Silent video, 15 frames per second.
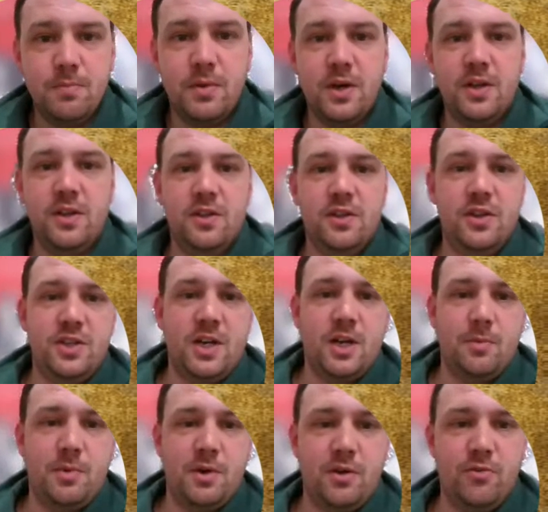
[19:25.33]
by the
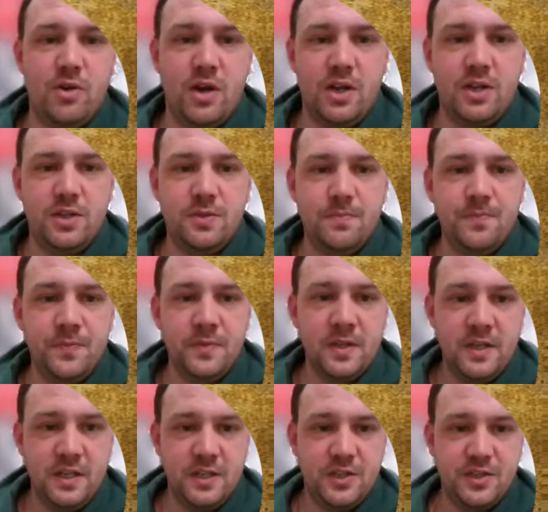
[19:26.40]
Jacobite right.
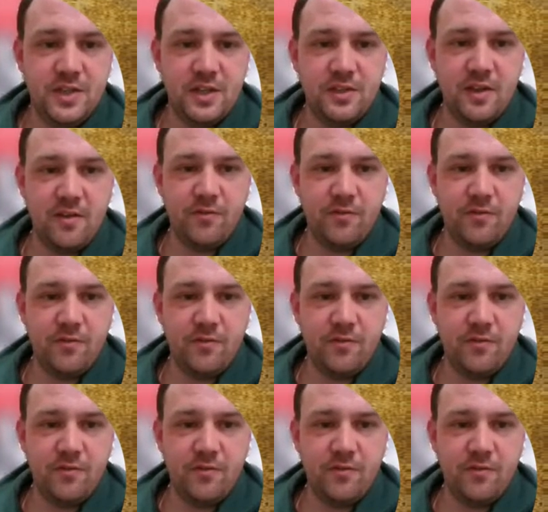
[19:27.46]
Instead,